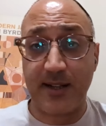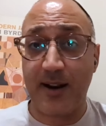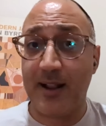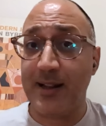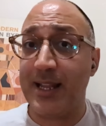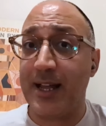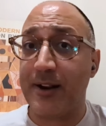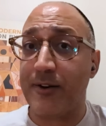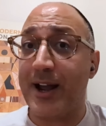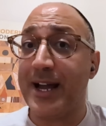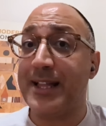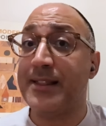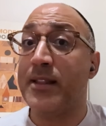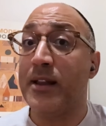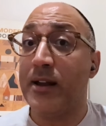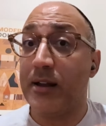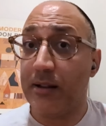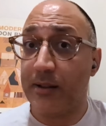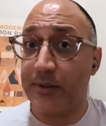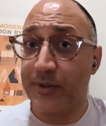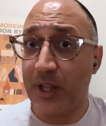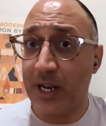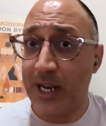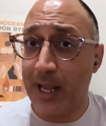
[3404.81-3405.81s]
Nasrallah read
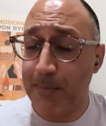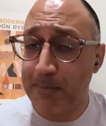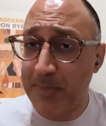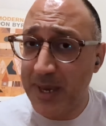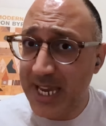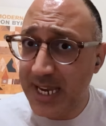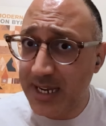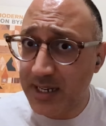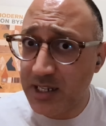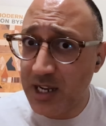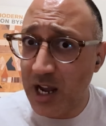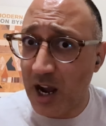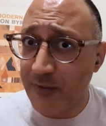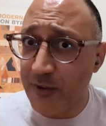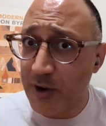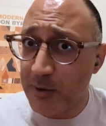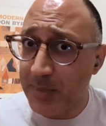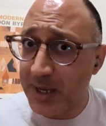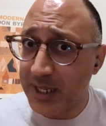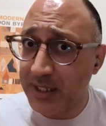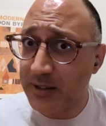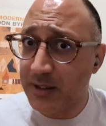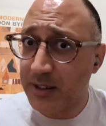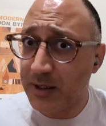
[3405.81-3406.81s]
the Lapid
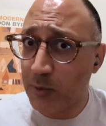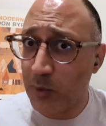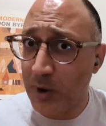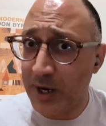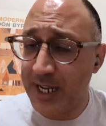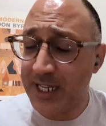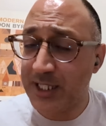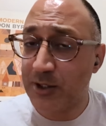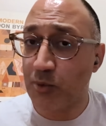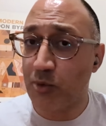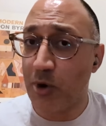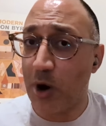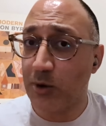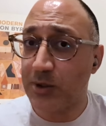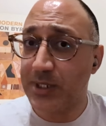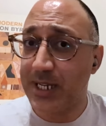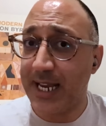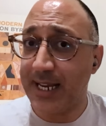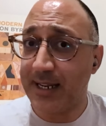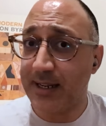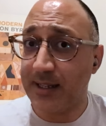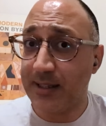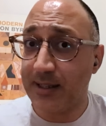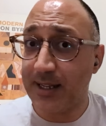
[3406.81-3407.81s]
government when it
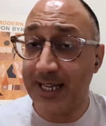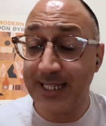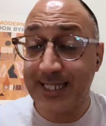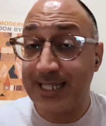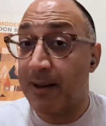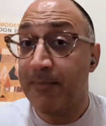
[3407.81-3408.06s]
rotated.